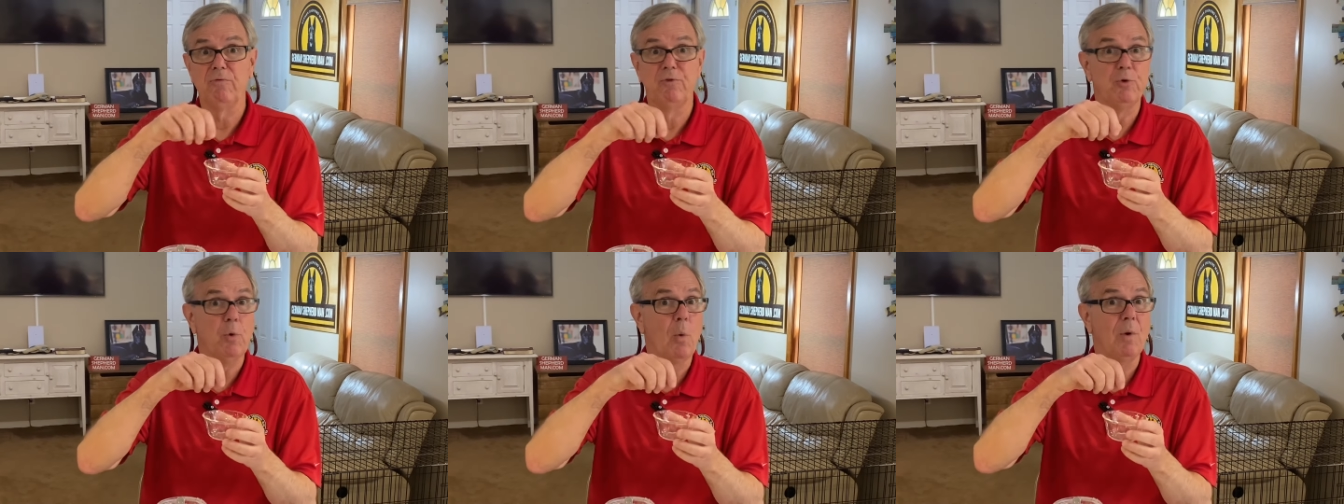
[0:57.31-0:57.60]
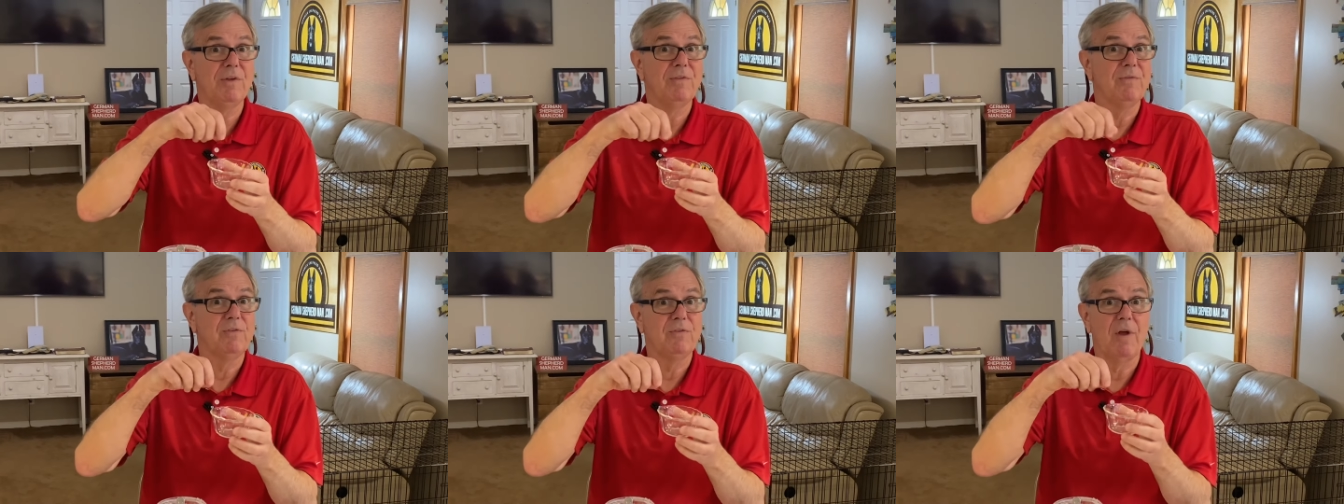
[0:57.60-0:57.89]

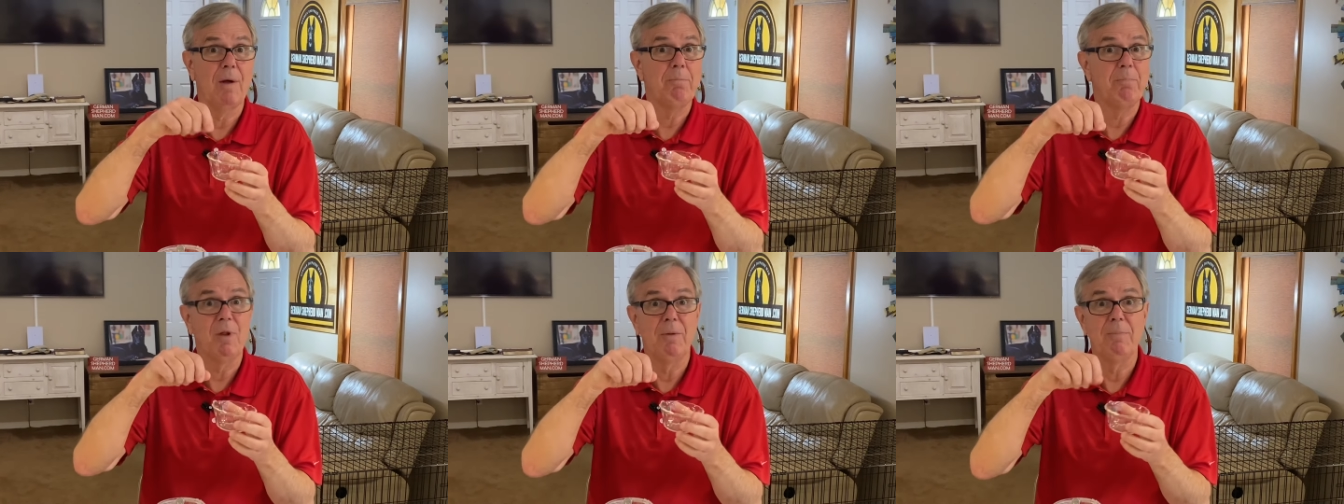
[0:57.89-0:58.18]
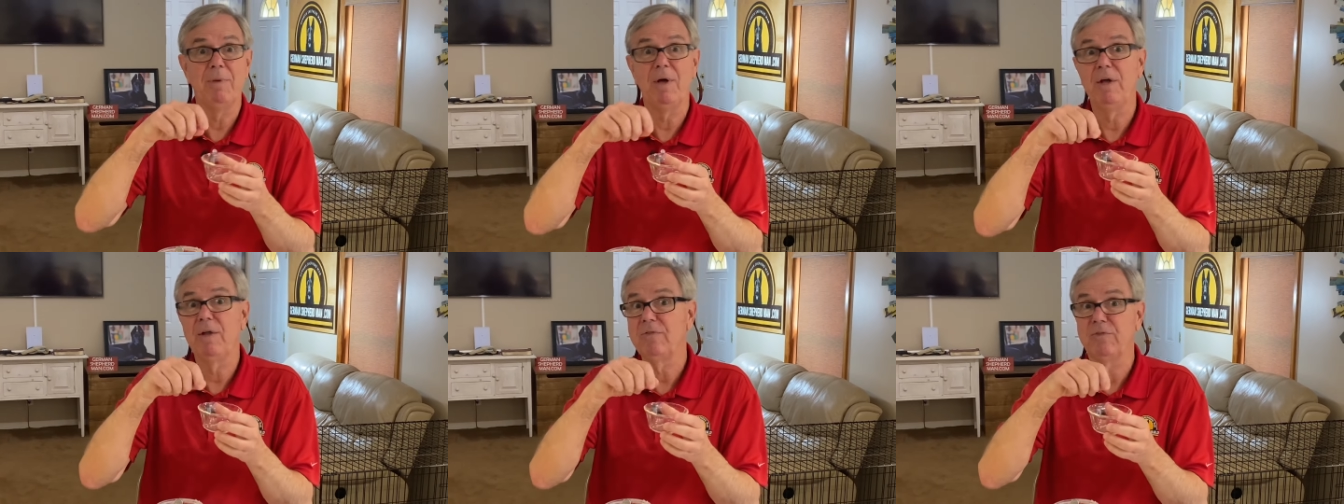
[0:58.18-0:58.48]
joint
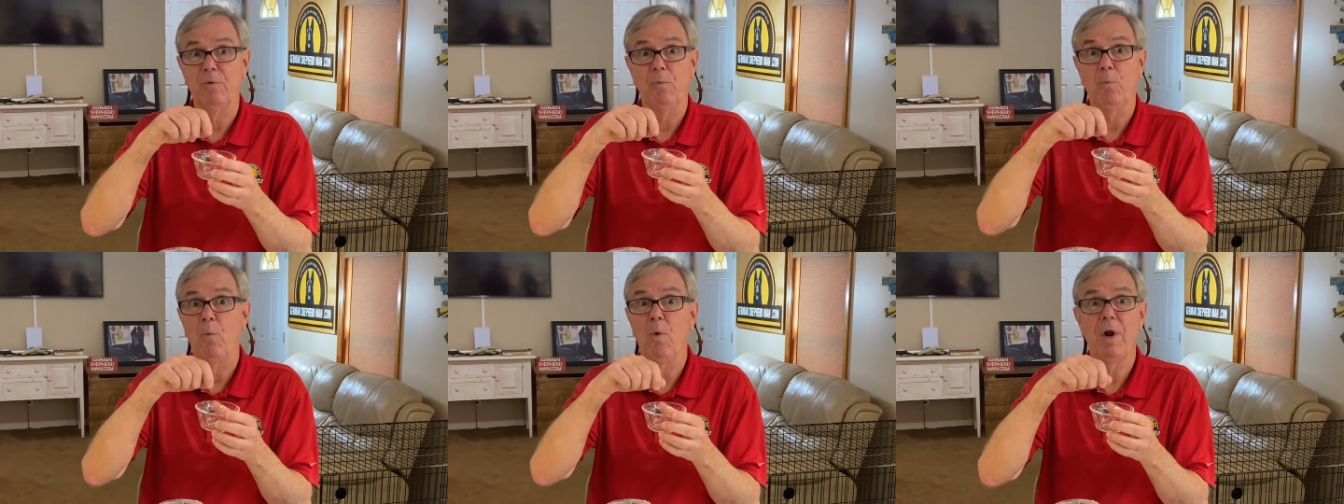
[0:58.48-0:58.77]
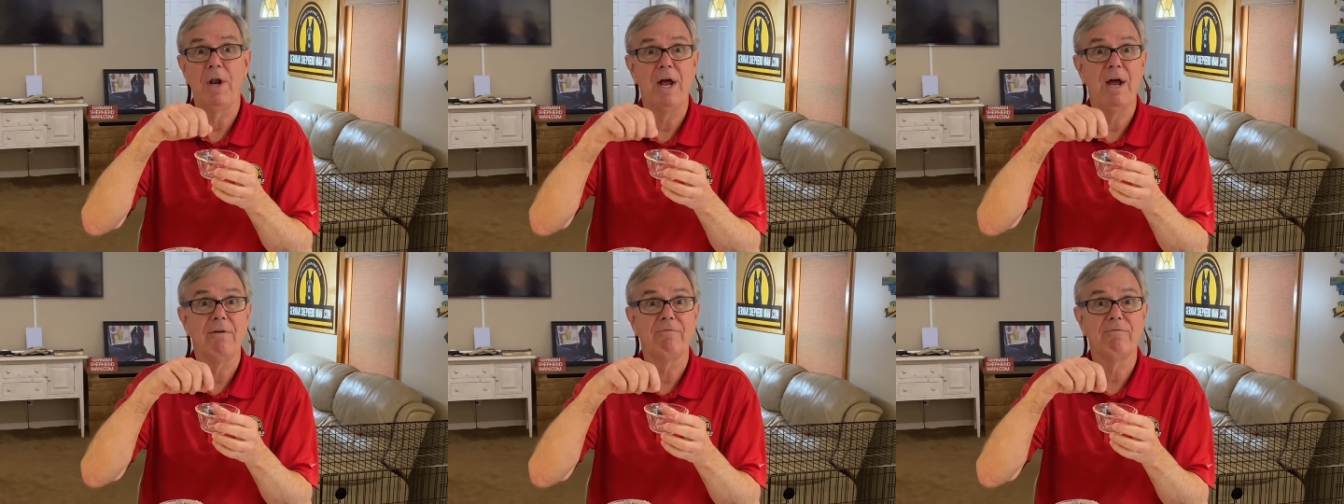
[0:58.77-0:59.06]
supplements or
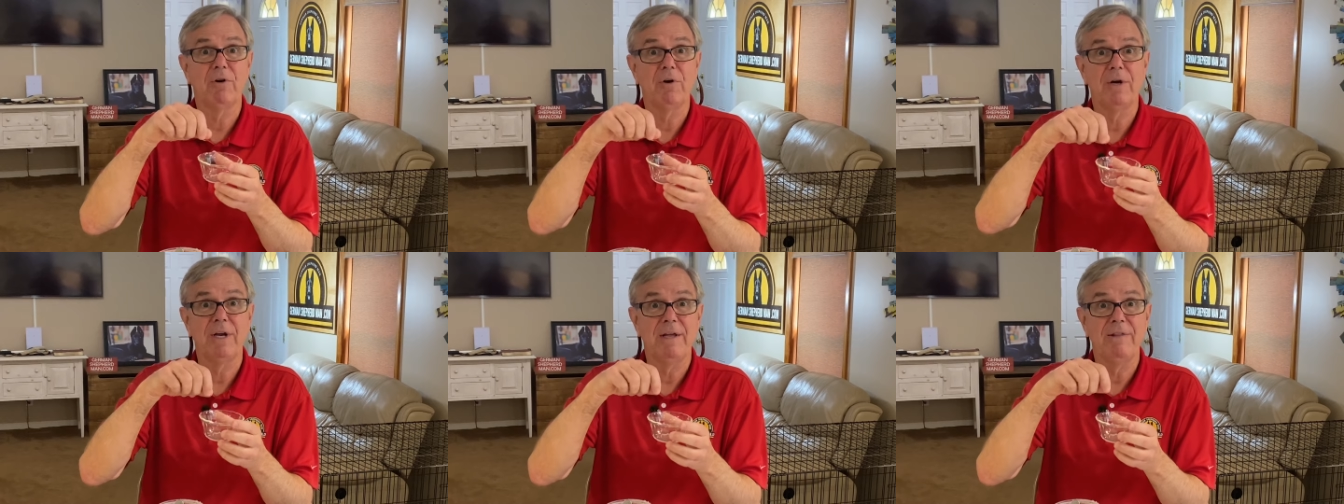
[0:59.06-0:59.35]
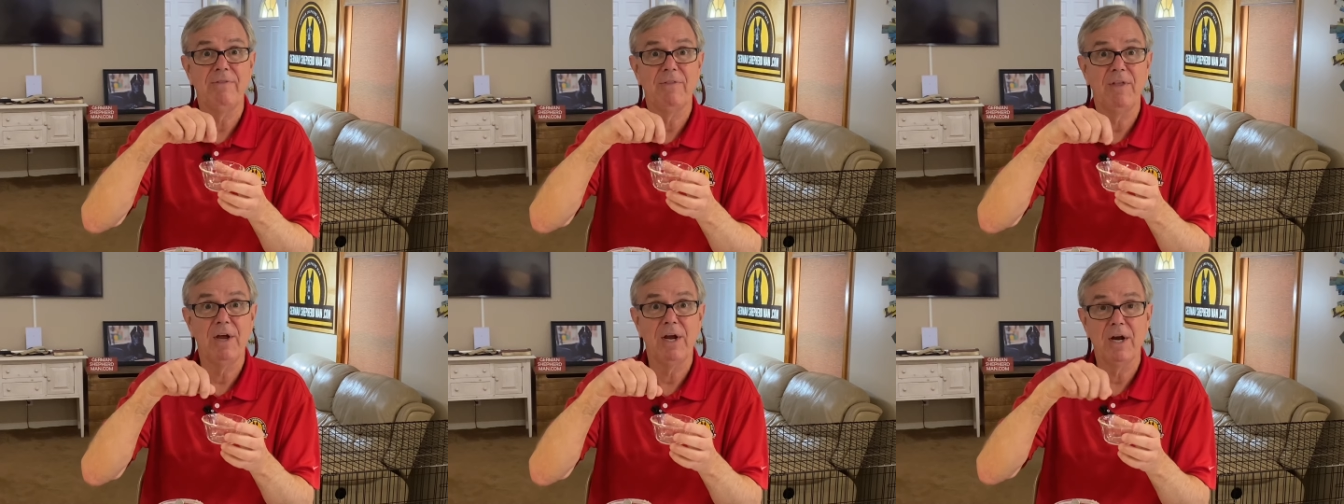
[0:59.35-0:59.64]
whatever
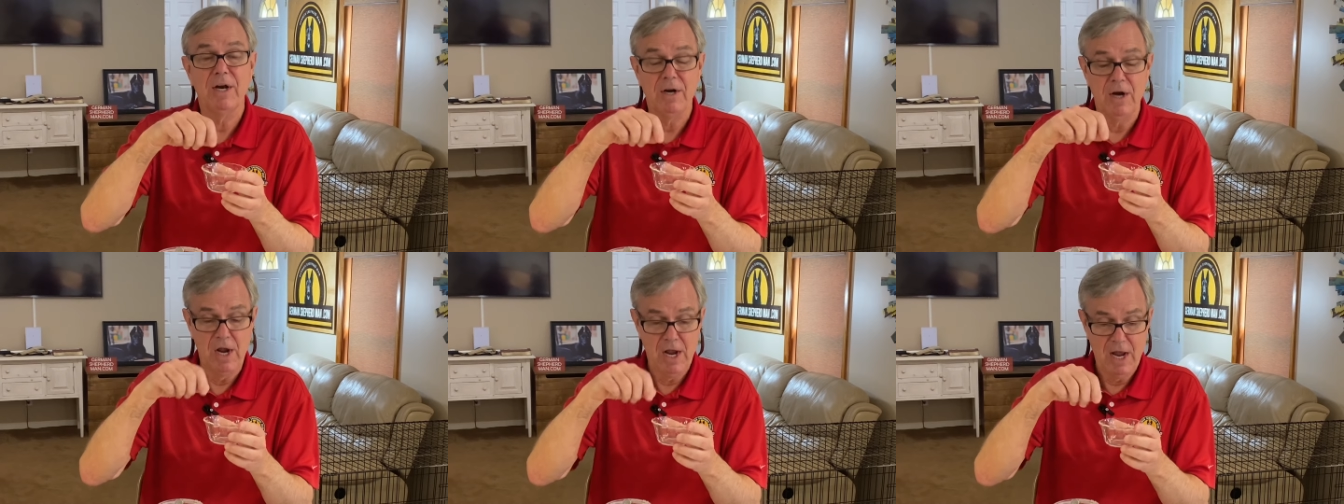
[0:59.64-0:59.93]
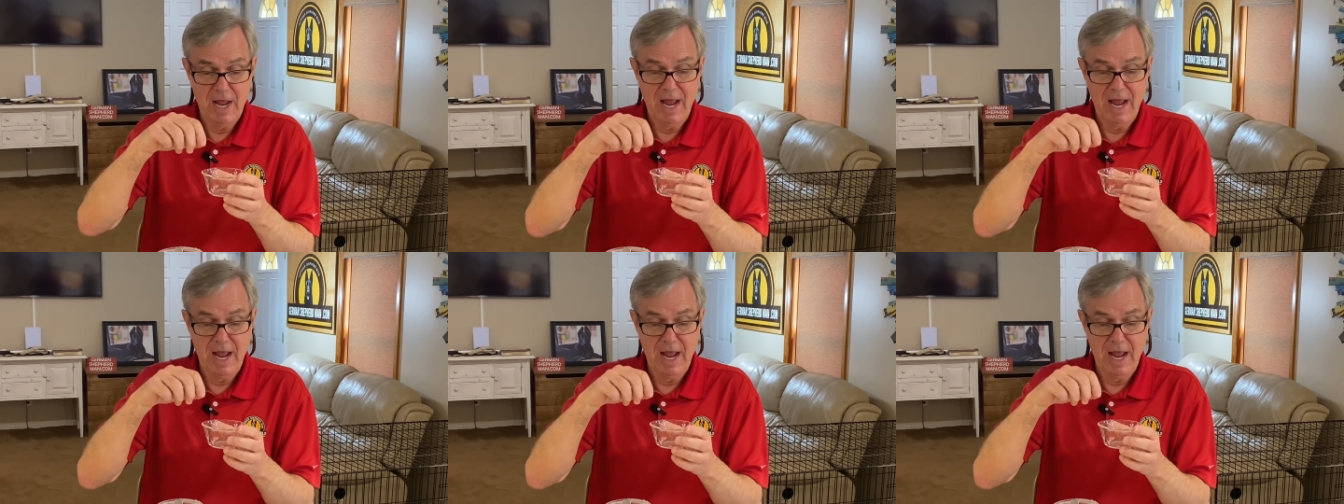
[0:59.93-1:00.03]
in there